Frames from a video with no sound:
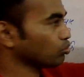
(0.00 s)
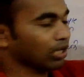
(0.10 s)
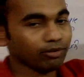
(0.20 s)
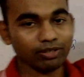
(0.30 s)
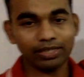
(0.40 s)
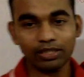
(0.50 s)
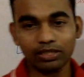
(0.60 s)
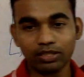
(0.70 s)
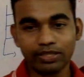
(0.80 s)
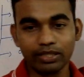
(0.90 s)
we have already
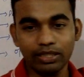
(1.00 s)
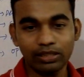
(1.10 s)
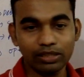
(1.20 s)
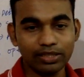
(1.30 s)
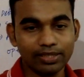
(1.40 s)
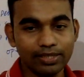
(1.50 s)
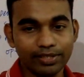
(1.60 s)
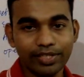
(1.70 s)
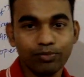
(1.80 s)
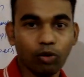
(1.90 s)
just seen. This
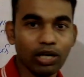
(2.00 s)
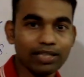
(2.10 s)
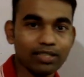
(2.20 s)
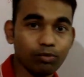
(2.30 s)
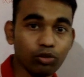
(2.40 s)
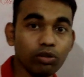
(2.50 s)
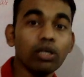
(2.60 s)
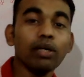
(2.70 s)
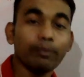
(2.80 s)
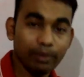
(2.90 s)
is a small example,
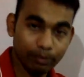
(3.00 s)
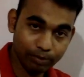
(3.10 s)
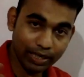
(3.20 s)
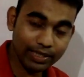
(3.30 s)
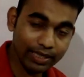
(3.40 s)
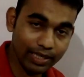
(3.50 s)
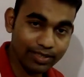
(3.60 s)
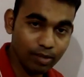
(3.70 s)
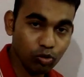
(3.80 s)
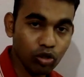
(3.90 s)
practical
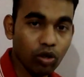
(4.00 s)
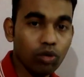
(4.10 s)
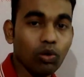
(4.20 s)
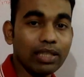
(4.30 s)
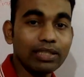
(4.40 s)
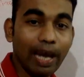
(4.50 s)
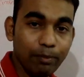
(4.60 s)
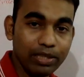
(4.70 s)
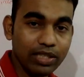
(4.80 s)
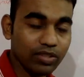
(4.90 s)
example, or what is the
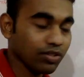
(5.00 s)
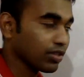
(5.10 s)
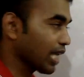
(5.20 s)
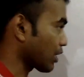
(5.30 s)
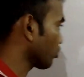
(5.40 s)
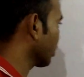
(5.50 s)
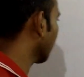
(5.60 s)
applications, that we